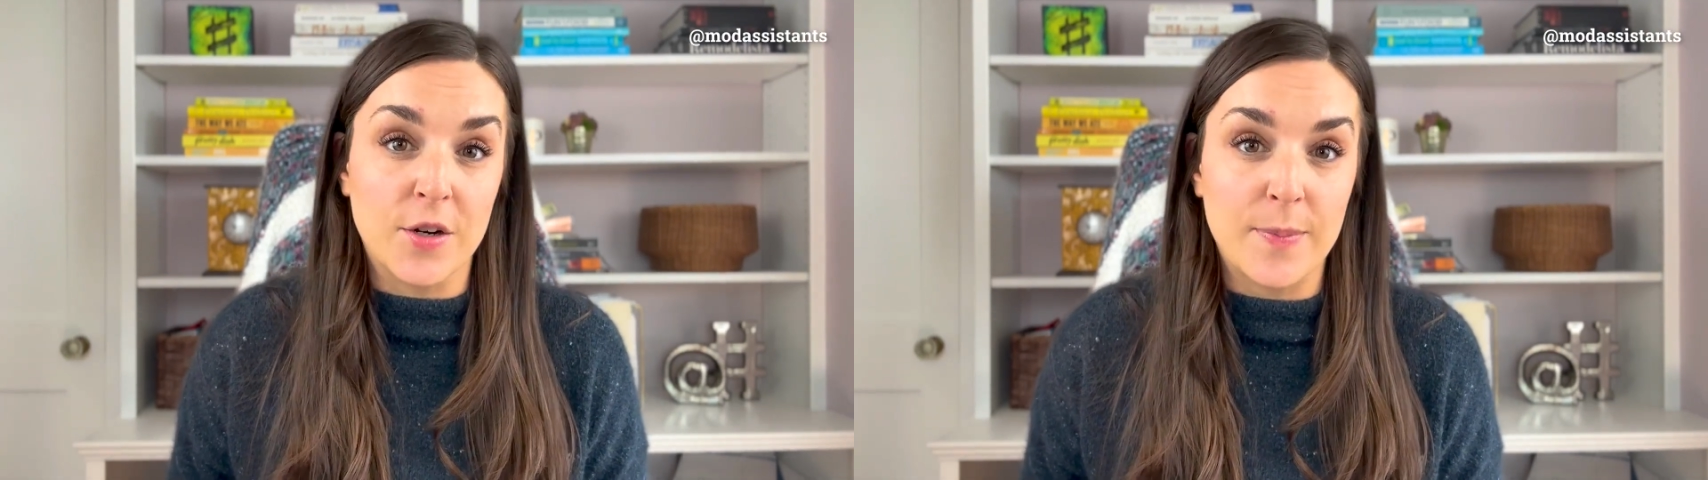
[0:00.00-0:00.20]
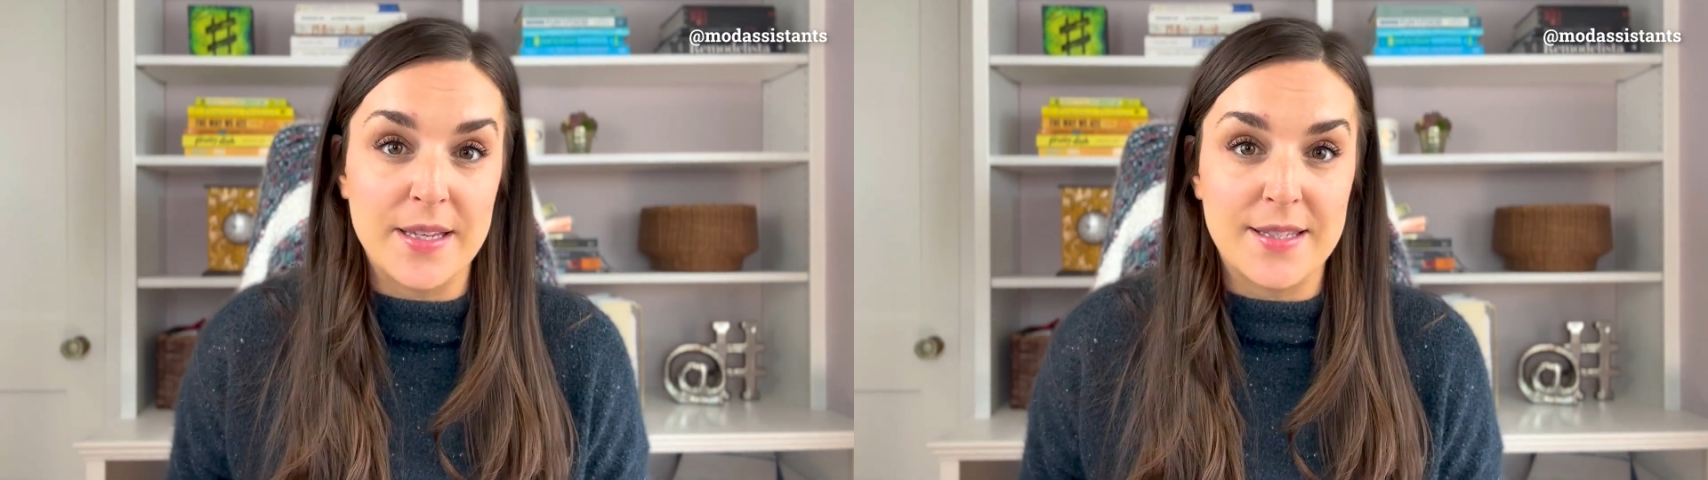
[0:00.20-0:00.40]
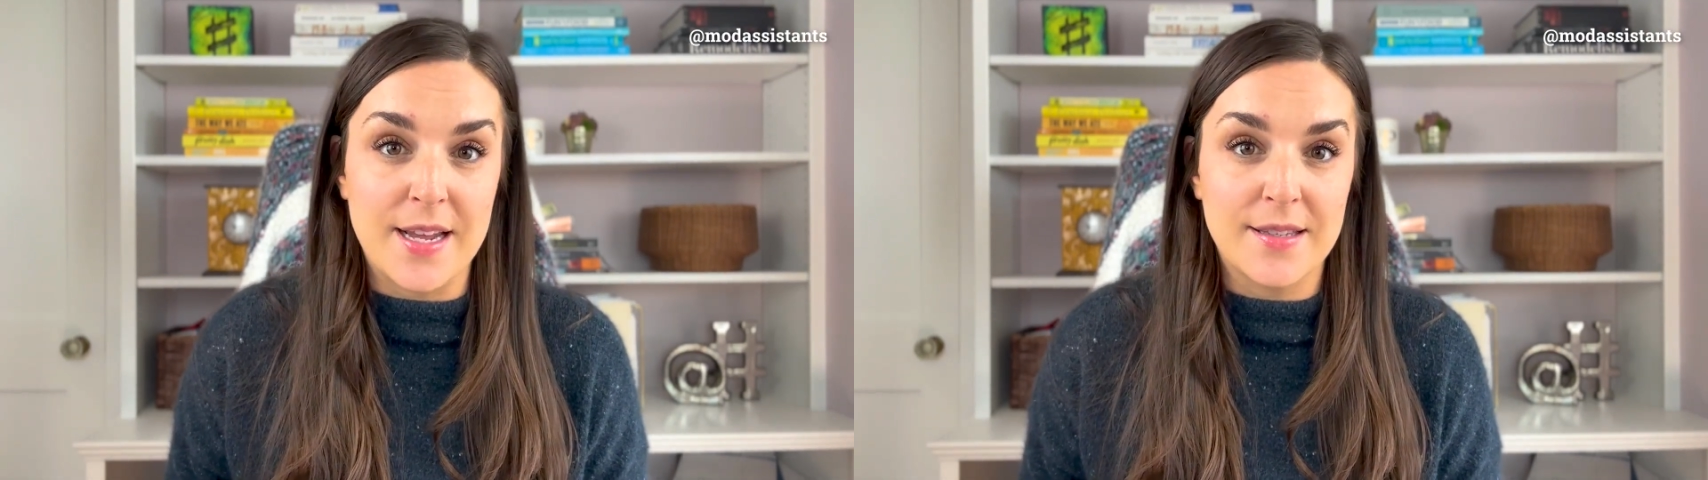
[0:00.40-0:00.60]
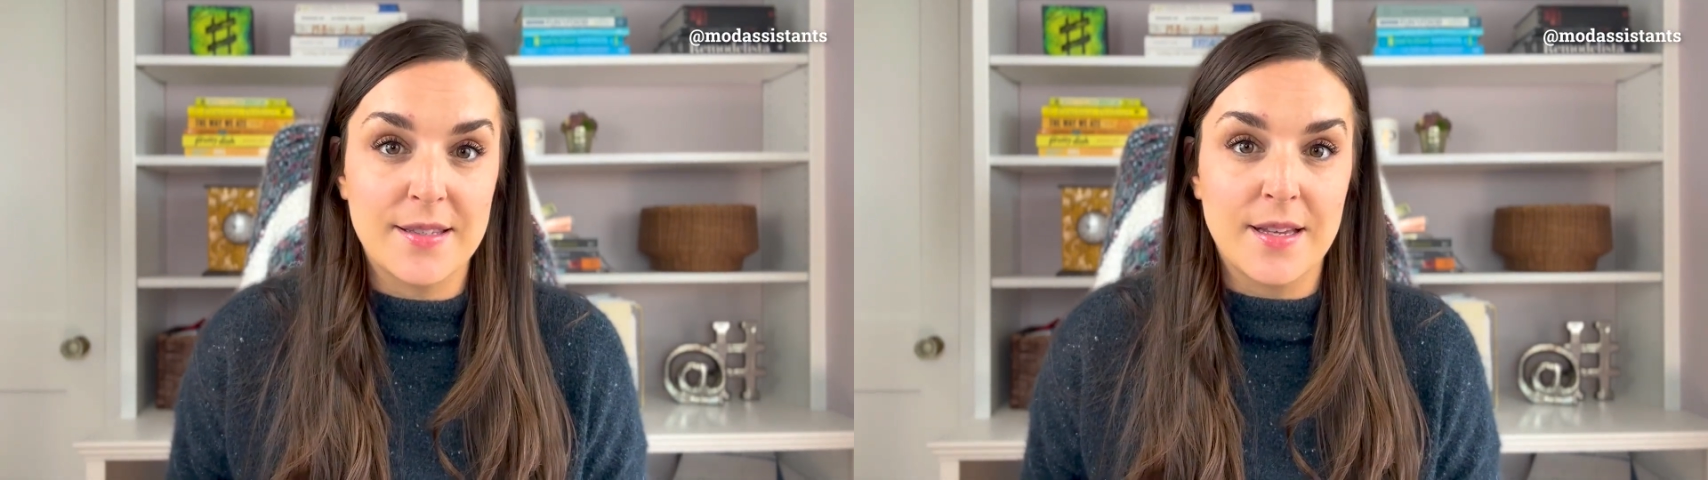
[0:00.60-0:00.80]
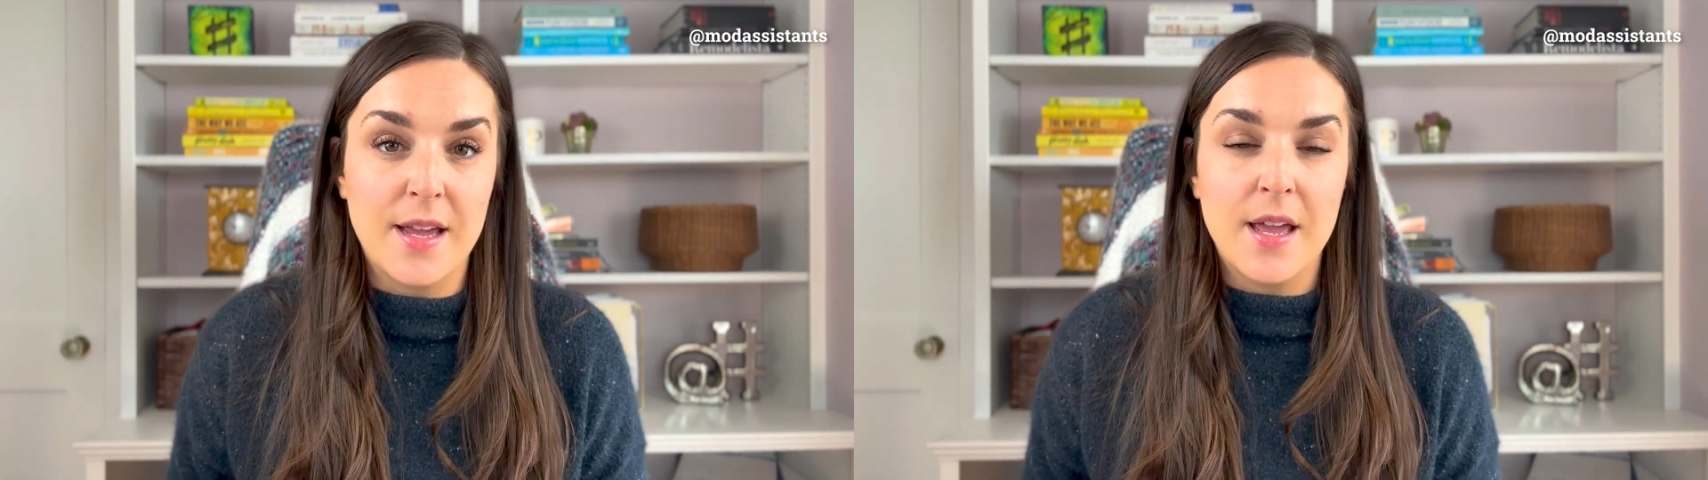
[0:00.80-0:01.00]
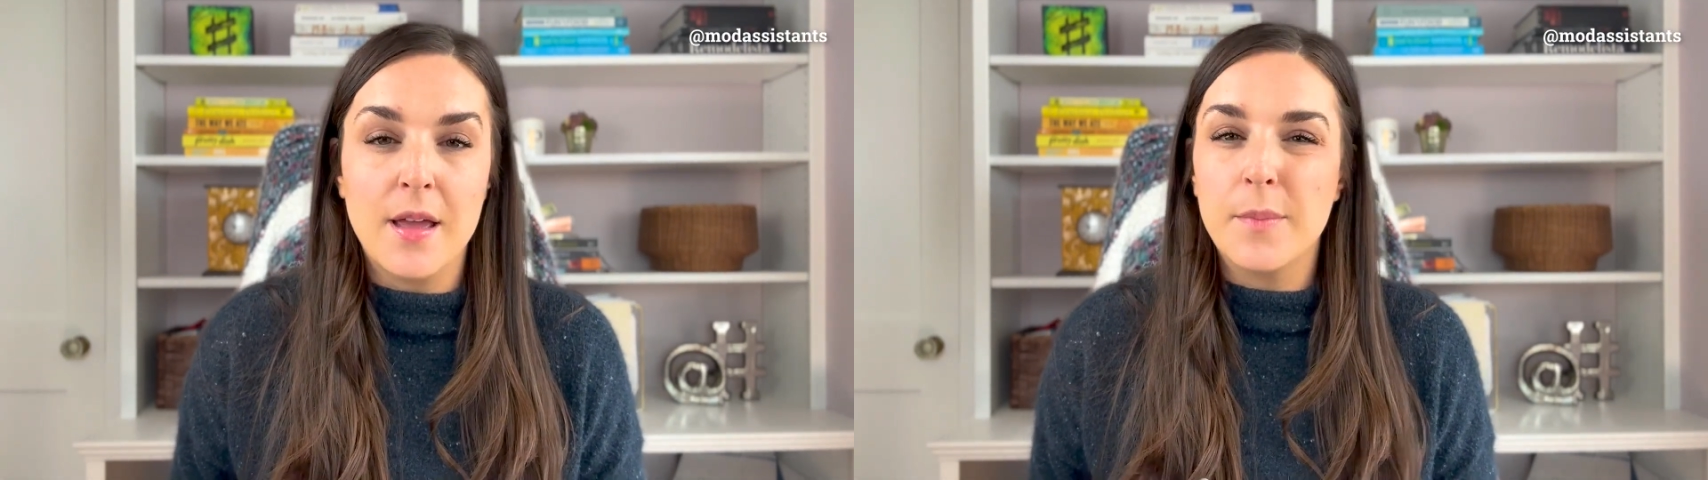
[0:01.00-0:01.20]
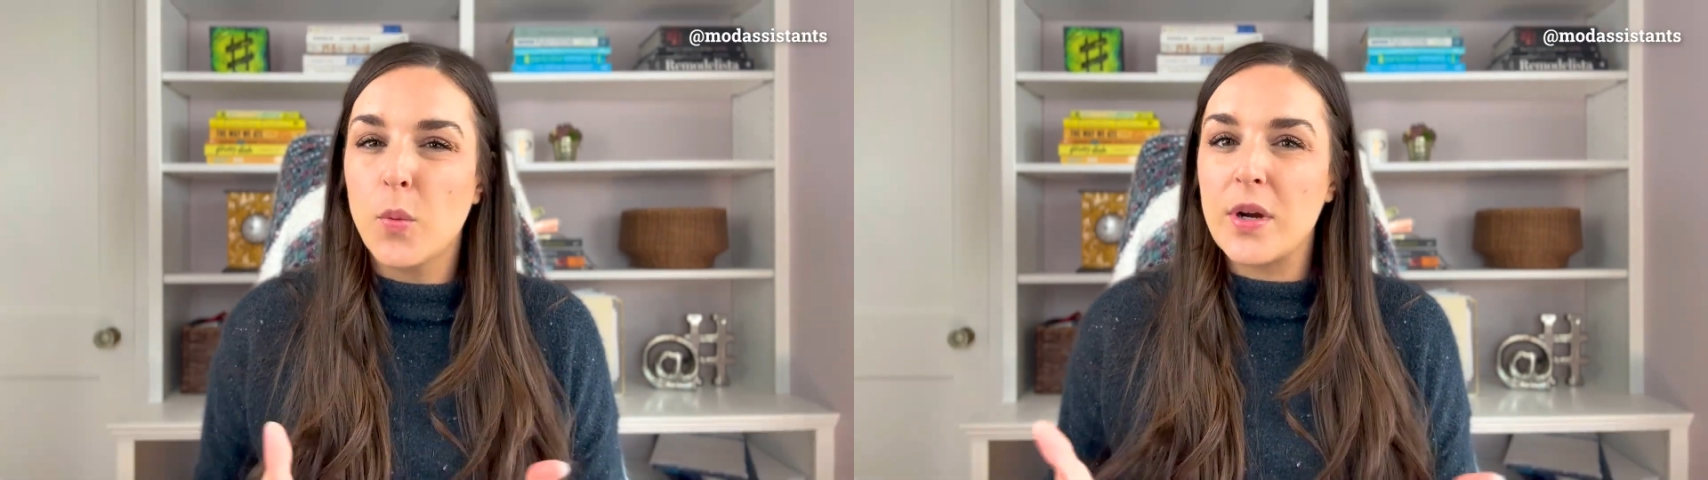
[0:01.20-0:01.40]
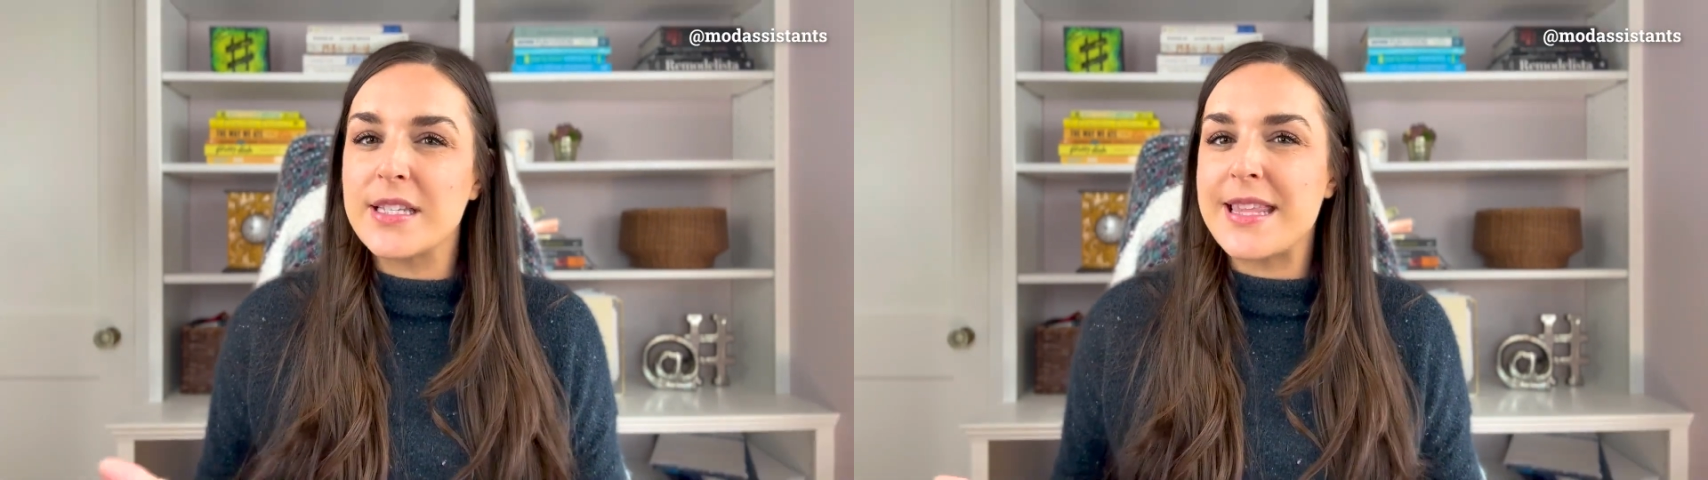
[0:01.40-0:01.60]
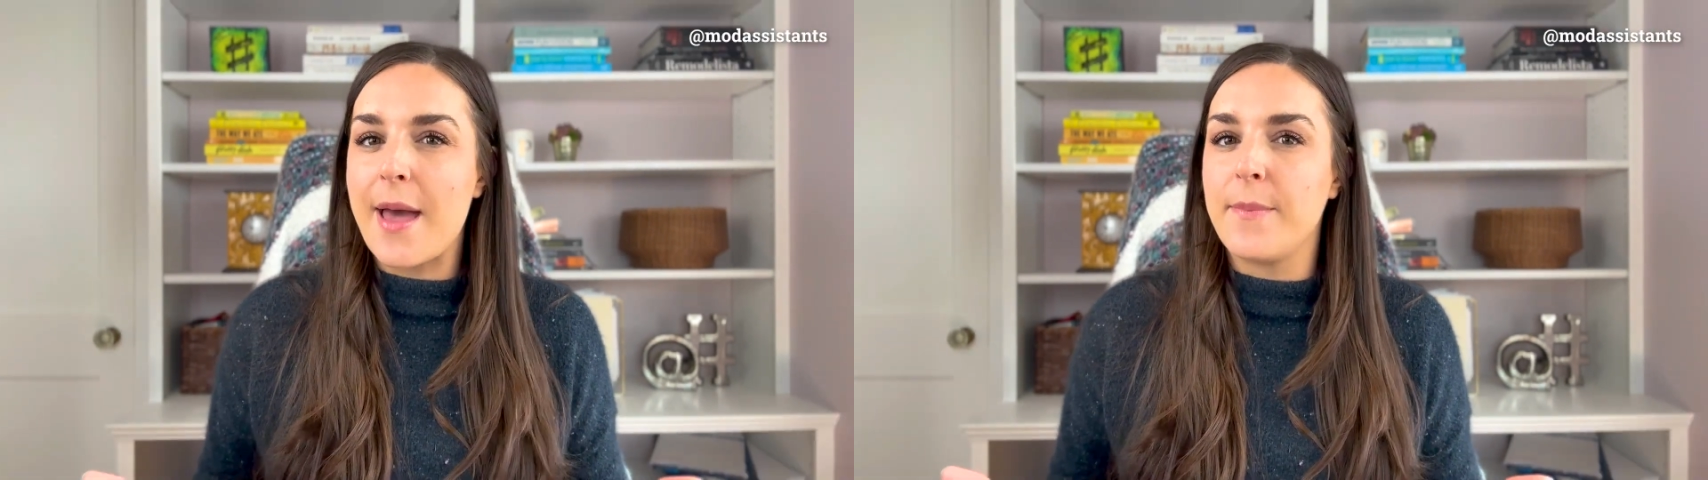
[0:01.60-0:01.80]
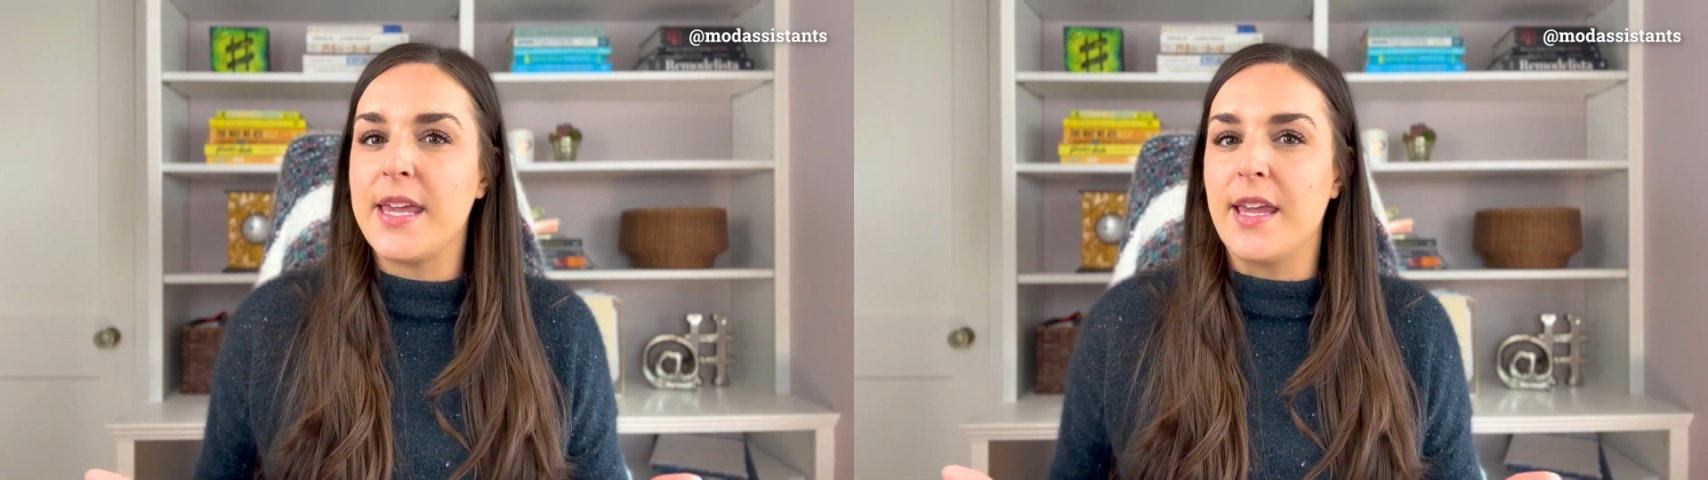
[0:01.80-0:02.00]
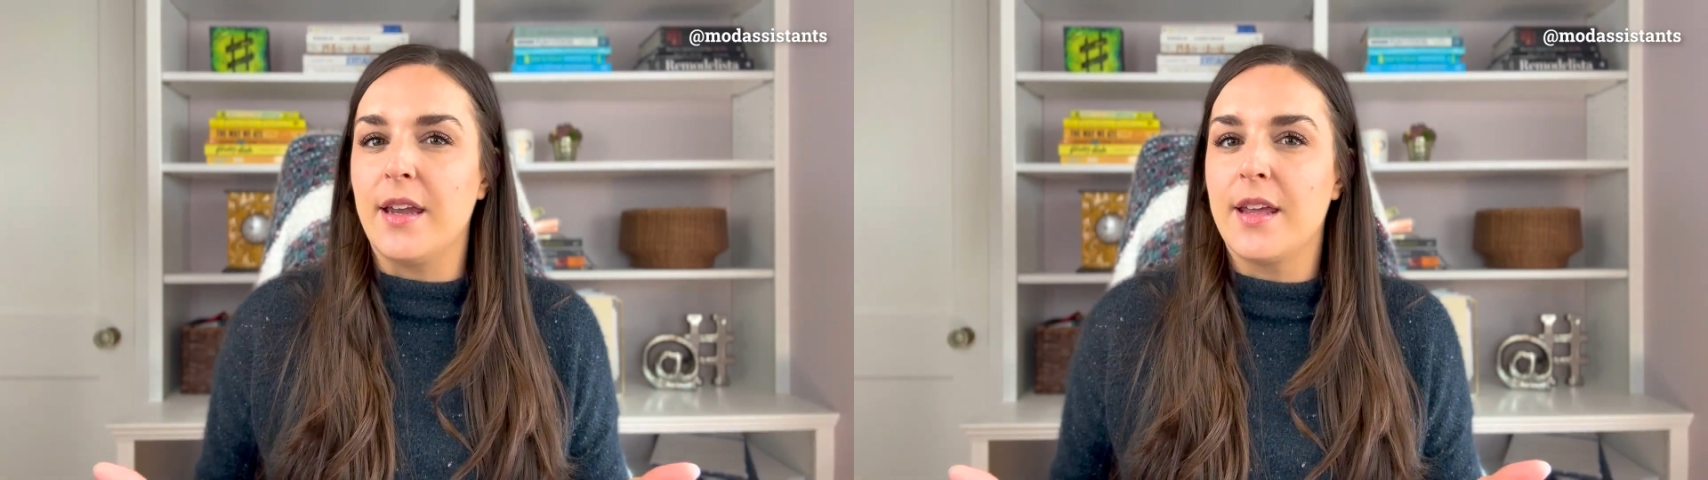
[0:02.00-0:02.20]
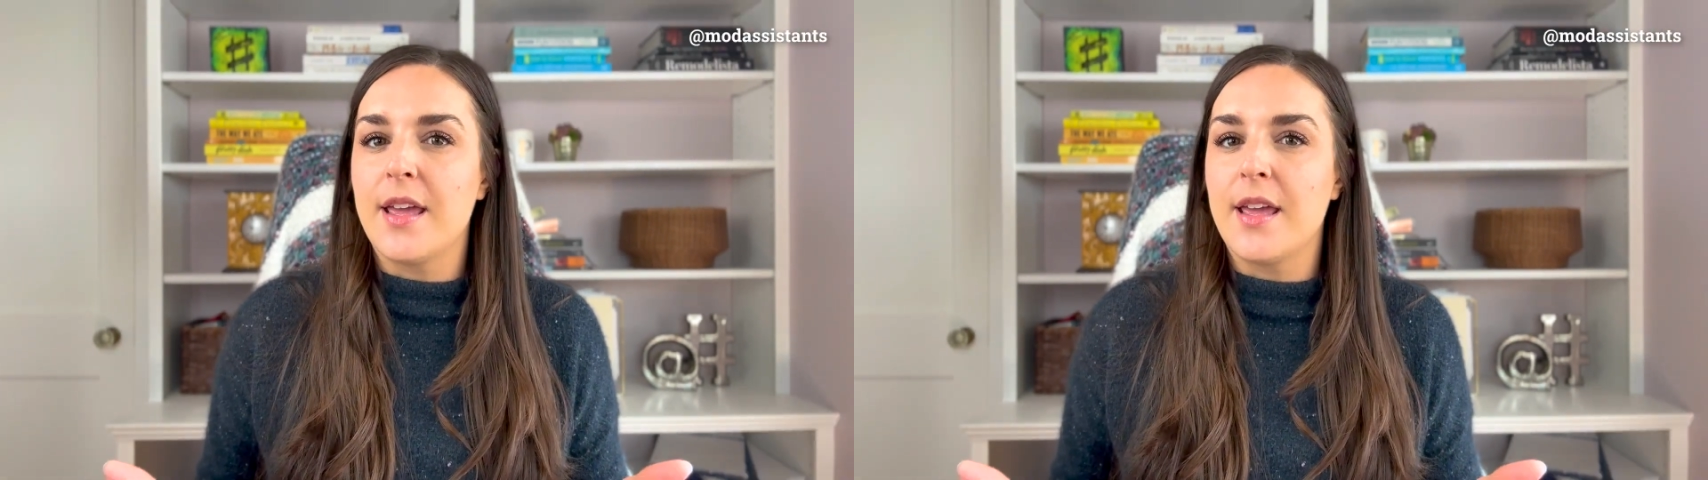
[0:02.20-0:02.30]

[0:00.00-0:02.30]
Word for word: business. But what does that mean?